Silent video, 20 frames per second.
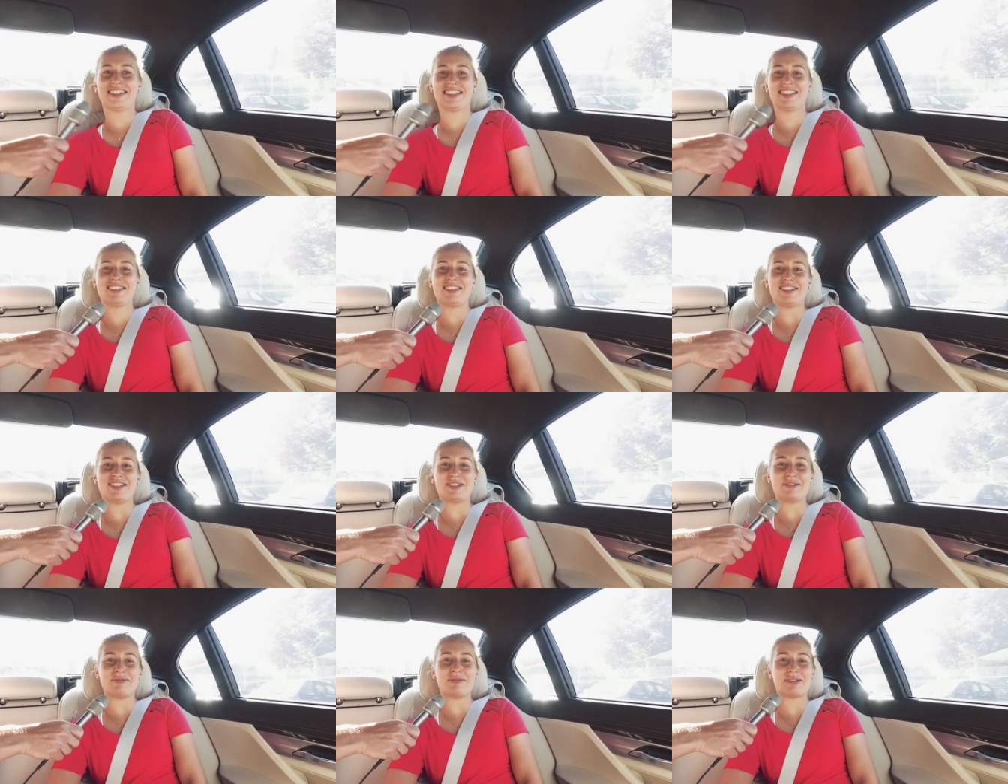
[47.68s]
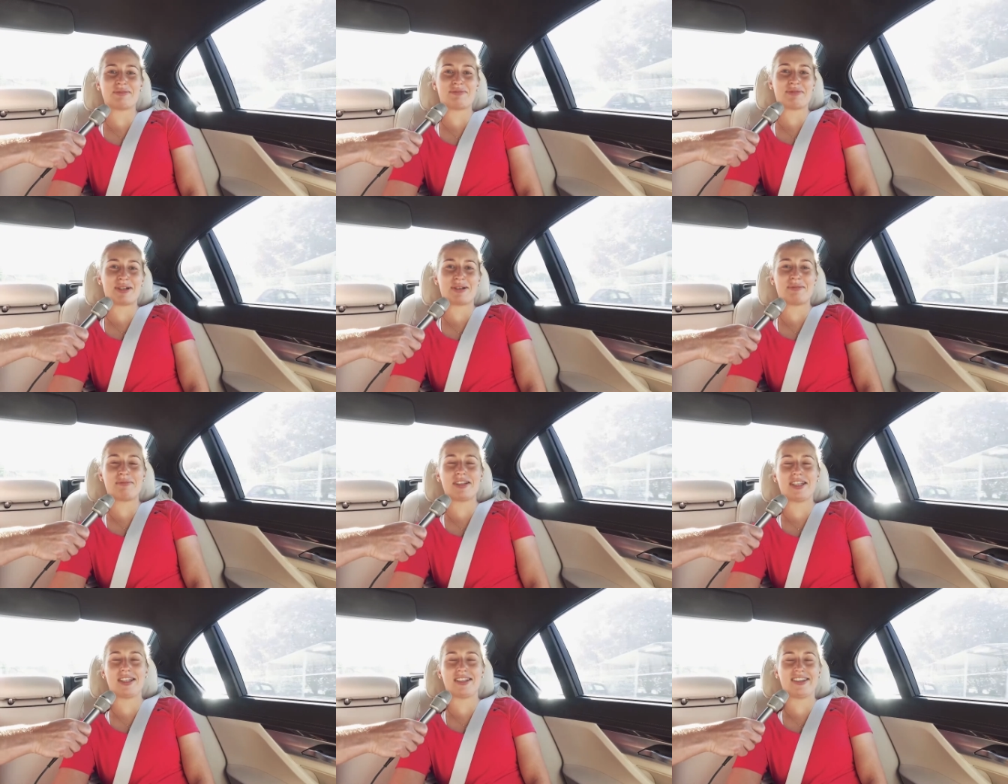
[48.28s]
No, but
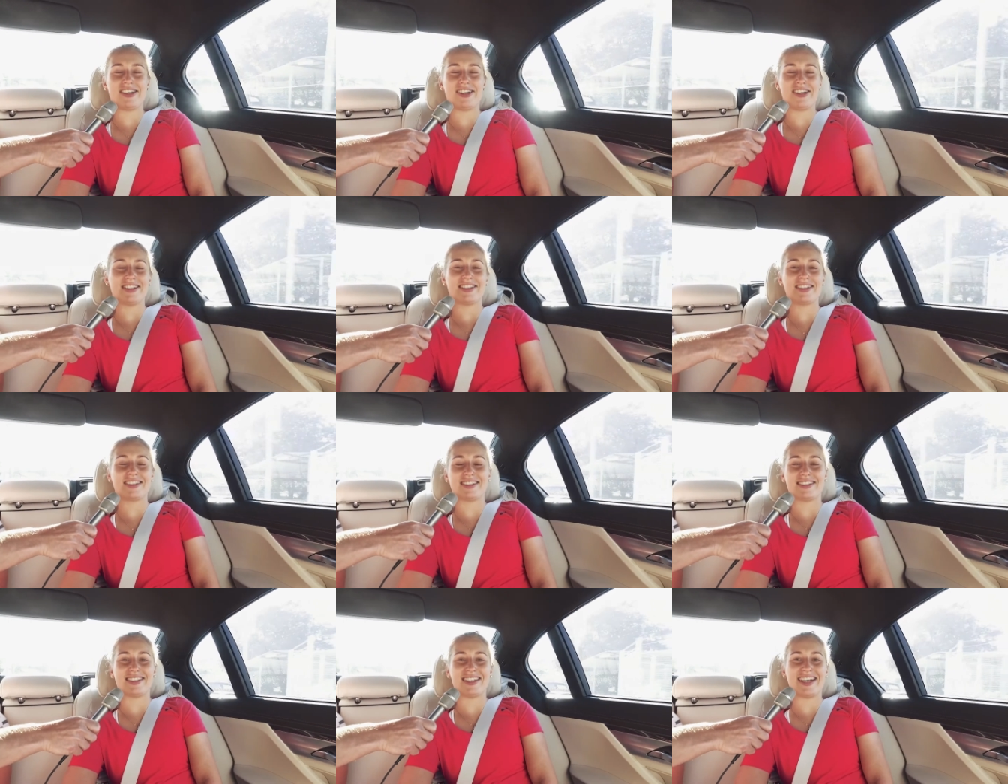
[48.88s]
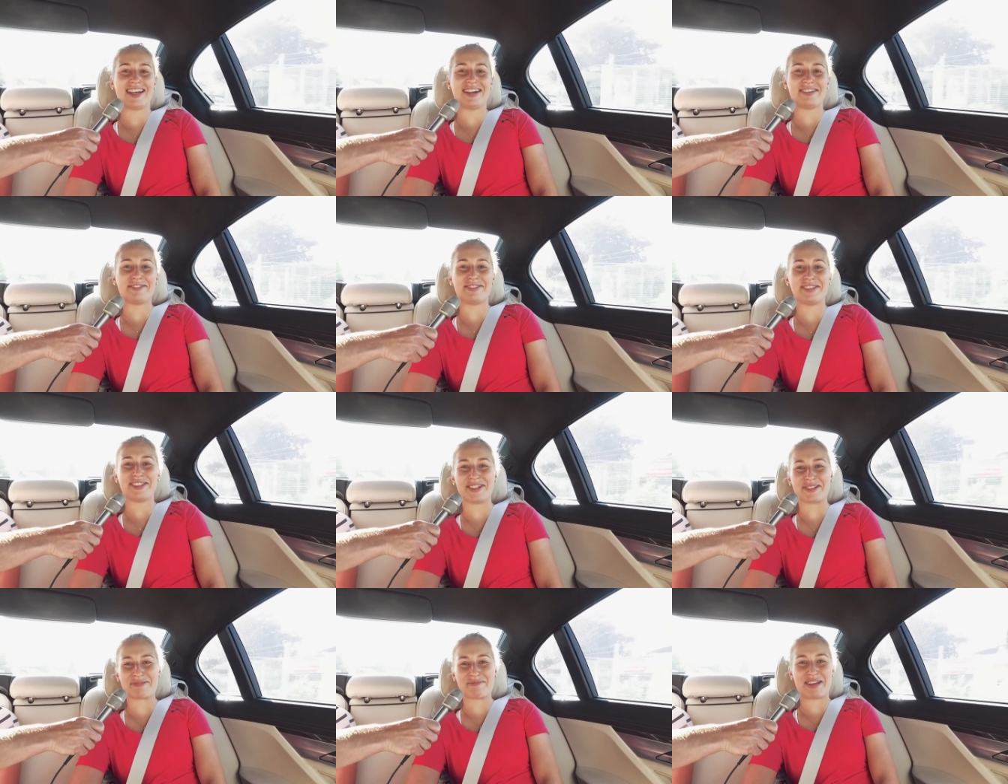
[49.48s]
probably a lot because I have
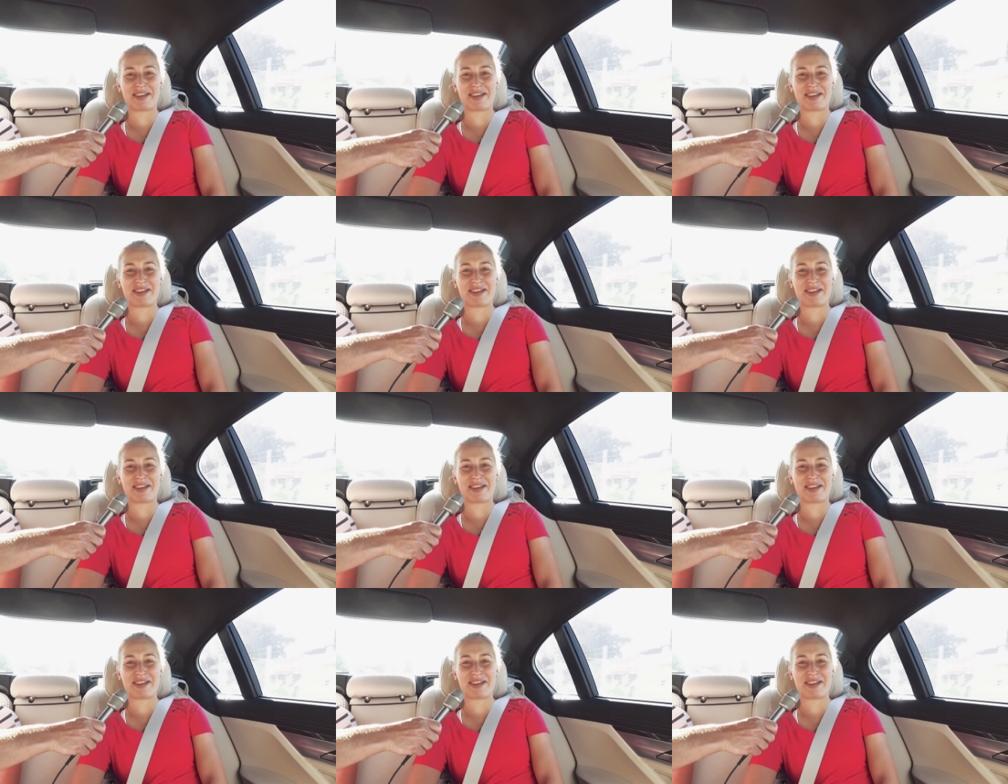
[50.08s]
long